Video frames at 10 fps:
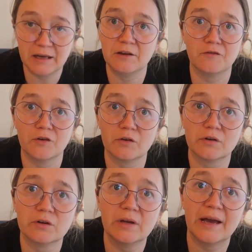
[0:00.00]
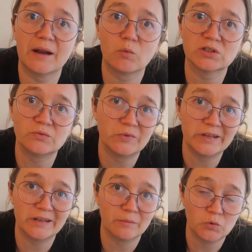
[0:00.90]
any further, and I wasn't
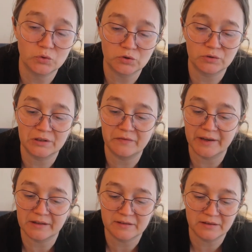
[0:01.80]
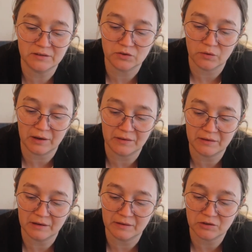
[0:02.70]
really in a mood to read fantasy, so I
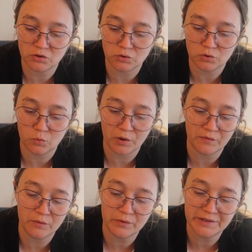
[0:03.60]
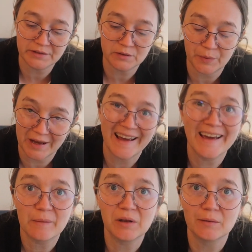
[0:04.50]
think that's also one of the reasons. But I
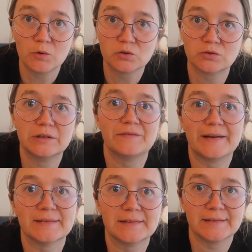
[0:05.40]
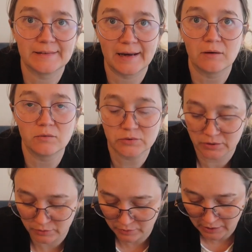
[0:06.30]
am in the mood to read fantasies now,
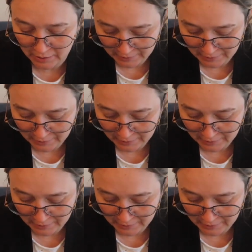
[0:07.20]
so